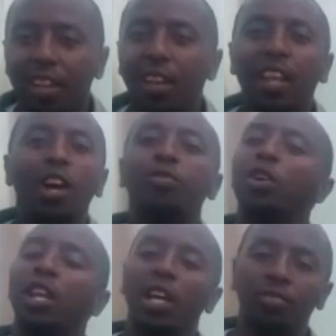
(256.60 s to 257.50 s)
love
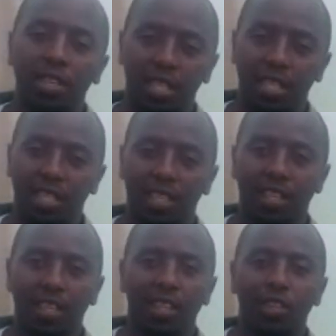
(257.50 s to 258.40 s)
your larvae.
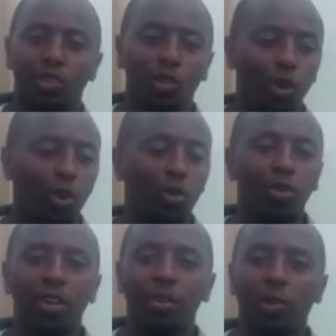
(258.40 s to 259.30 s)
So
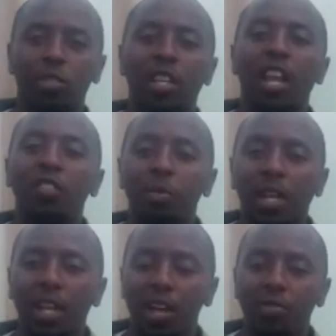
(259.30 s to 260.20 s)
because I love my
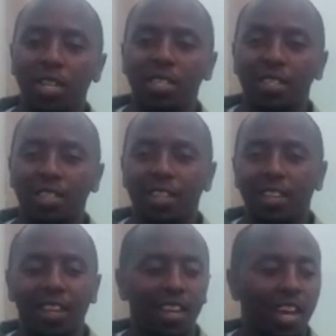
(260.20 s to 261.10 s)
larvae,
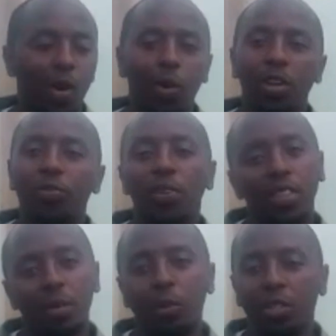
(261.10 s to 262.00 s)
I want to
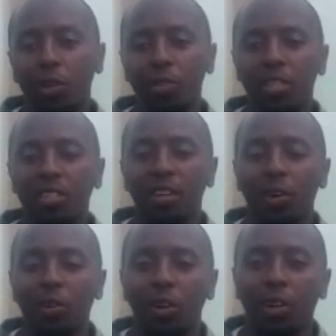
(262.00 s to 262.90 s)
feed them on
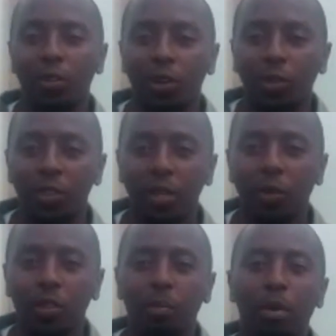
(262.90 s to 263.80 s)

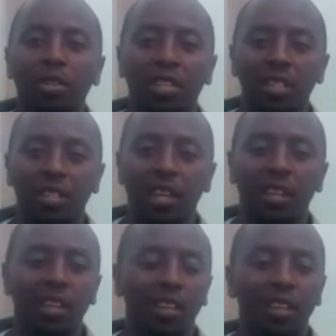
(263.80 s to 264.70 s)
the Boxing Day.
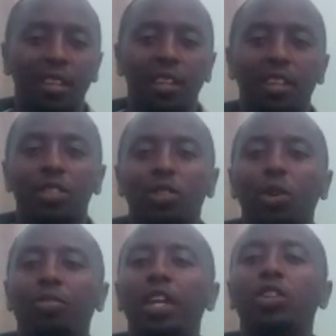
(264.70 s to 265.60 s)

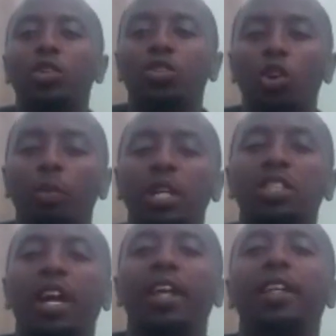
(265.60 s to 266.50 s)
So thank you so
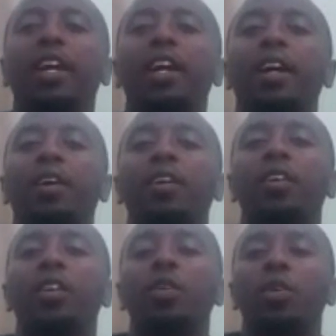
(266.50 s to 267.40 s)
much, and
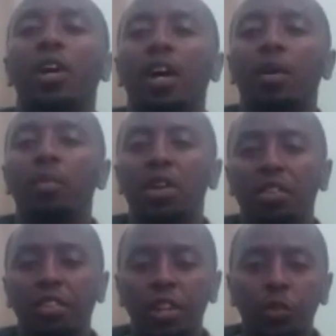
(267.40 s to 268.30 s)

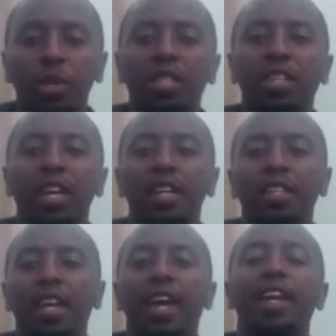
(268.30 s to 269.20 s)
Merry Christmas
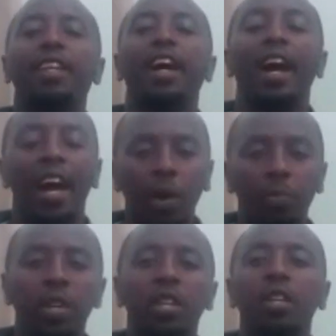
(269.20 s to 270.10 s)
again, and a
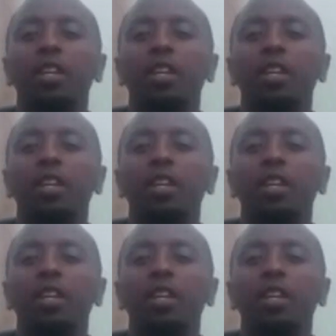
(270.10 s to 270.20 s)
happy